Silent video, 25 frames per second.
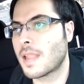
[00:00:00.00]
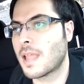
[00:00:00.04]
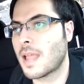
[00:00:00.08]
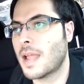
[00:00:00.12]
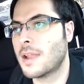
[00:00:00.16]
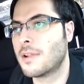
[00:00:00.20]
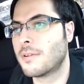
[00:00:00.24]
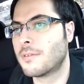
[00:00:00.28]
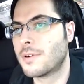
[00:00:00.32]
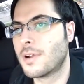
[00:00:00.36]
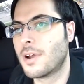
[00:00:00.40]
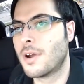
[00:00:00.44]

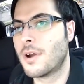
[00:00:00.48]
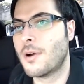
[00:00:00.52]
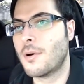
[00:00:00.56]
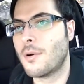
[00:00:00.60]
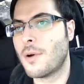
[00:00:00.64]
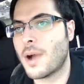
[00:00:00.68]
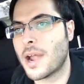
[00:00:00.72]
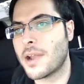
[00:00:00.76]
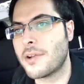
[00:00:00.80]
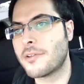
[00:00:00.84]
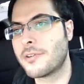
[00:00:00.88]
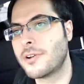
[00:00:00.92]
I don't
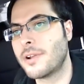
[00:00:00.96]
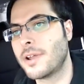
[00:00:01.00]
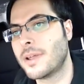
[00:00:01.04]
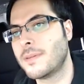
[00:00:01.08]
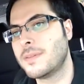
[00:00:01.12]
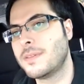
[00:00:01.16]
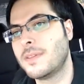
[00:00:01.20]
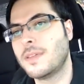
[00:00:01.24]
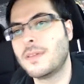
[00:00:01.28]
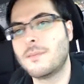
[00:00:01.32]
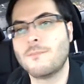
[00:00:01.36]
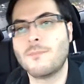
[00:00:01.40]
know,
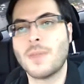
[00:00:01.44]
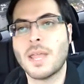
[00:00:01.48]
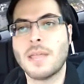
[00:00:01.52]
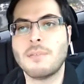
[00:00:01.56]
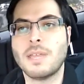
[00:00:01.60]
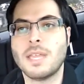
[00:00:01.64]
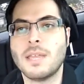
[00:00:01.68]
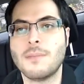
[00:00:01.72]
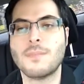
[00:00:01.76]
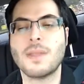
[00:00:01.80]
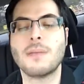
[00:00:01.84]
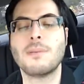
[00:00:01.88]

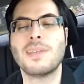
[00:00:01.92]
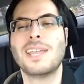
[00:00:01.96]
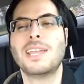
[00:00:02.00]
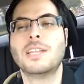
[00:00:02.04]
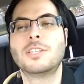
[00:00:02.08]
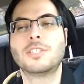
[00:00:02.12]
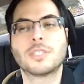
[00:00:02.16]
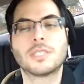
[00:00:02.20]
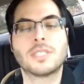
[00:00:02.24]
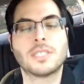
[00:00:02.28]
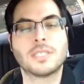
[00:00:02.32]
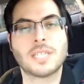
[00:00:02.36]
maybe he
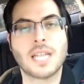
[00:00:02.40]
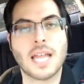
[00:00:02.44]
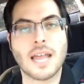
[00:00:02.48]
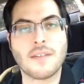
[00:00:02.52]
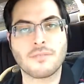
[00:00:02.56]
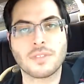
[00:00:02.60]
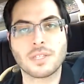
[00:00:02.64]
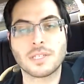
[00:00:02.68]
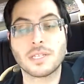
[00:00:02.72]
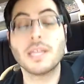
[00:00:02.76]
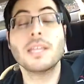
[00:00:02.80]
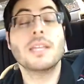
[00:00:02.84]
just doesn't
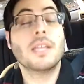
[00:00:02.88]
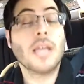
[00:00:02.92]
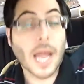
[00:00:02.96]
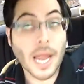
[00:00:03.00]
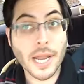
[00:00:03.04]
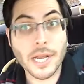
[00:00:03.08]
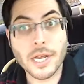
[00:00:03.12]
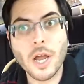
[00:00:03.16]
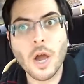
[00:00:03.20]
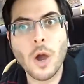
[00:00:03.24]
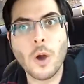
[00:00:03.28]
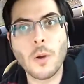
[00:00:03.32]
have,
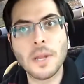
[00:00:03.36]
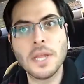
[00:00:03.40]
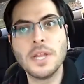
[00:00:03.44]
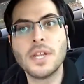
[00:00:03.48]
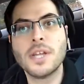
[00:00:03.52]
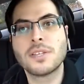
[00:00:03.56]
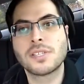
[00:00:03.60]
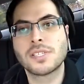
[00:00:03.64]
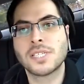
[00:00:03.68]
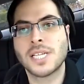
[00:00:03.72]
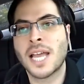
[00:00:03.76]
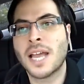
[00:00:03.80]
I know he
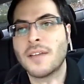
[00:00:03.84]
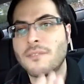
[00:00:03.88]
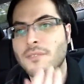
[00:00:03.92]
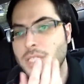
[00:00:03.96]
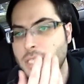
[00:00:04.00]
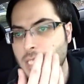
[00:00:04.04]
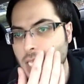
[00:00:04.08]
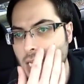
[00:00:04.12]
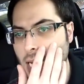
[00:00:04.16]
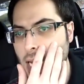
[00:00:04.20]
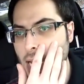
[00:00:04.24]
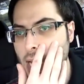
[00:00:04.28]
doesn't have the
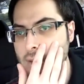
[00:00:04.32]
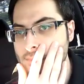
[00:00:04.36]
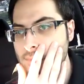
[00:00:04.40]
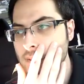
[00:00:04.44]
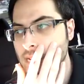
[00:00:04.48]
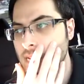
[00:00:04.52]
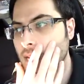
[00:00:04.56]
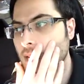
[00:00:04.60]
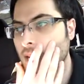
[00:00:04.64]
time.